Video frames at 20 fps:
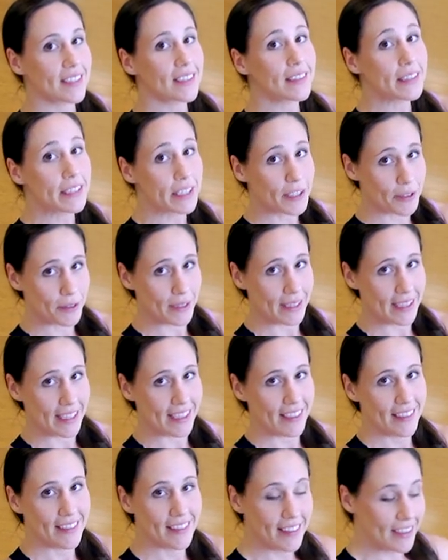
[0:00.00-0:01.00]

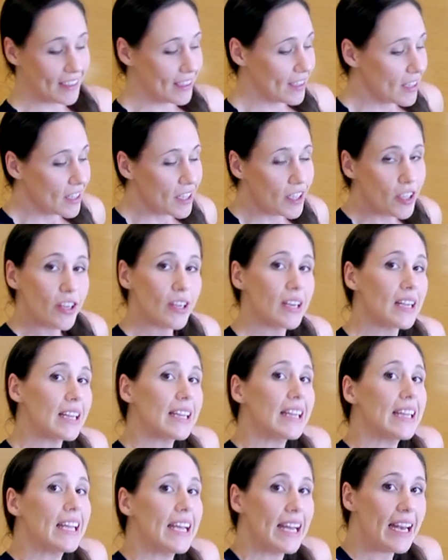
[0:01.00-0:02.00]
literally. You're
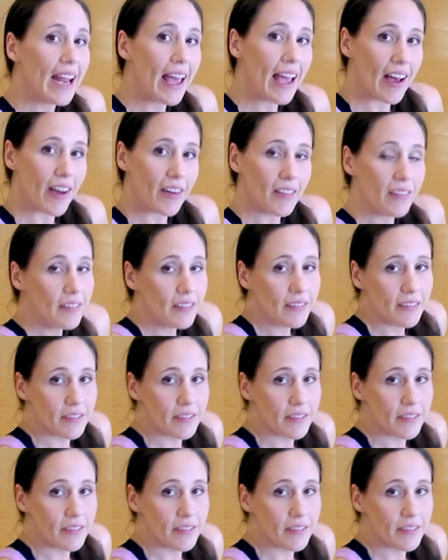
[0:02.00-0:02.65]
gonna lay down,